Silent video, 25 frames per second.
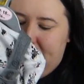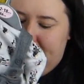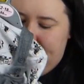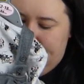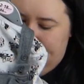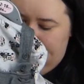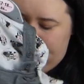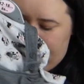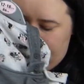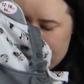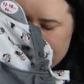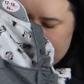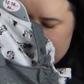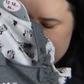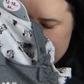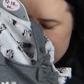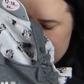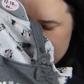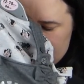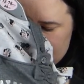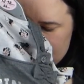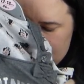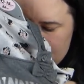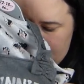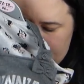underneath which she
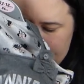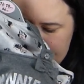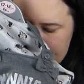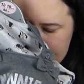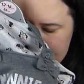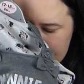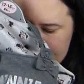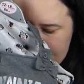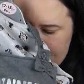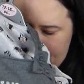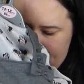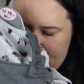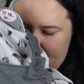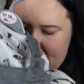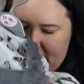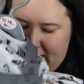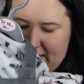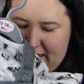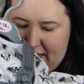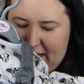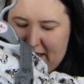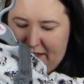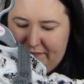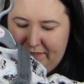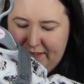could always wear.
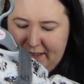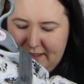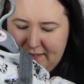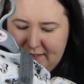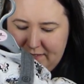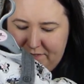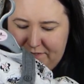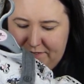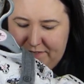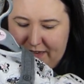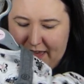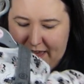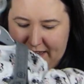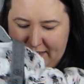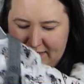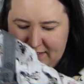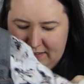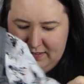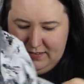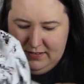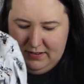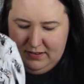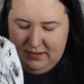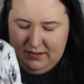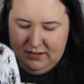I think it's a
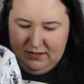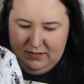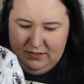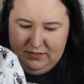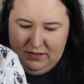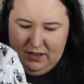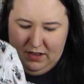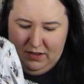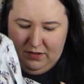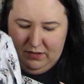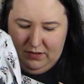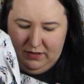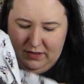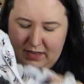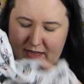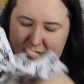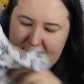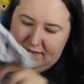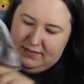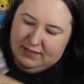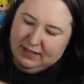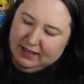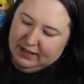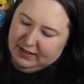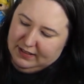vest. No, yeah,
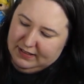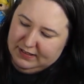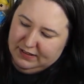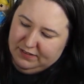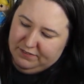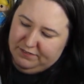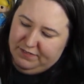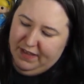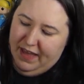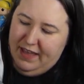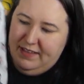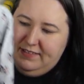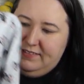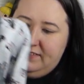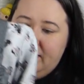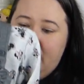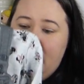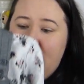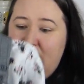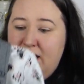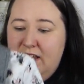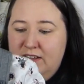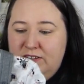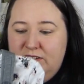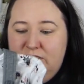it's like a little vest,
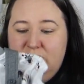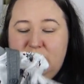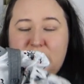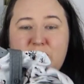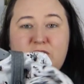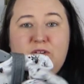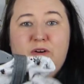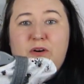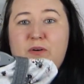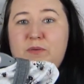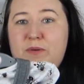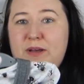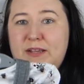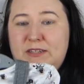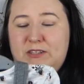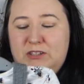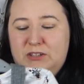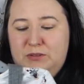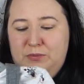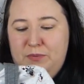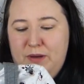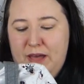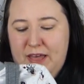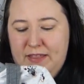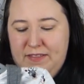so she could always
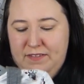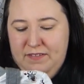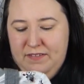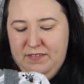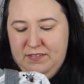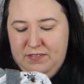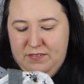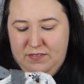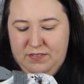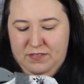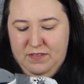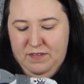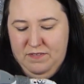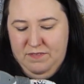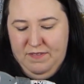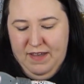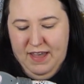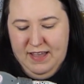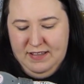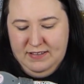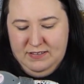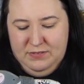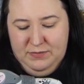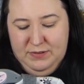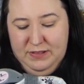just wear the
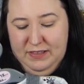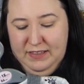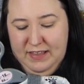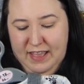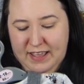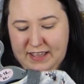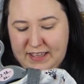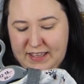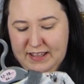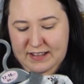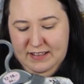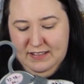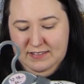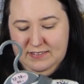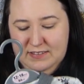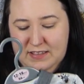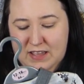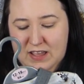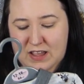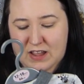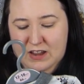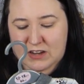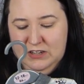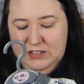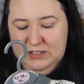vest with
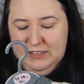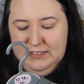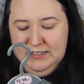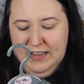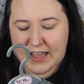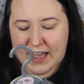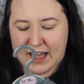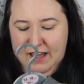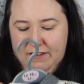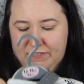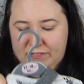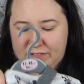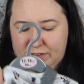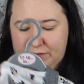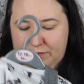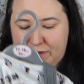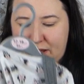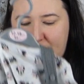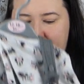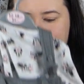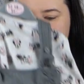leggings. Doesn't have to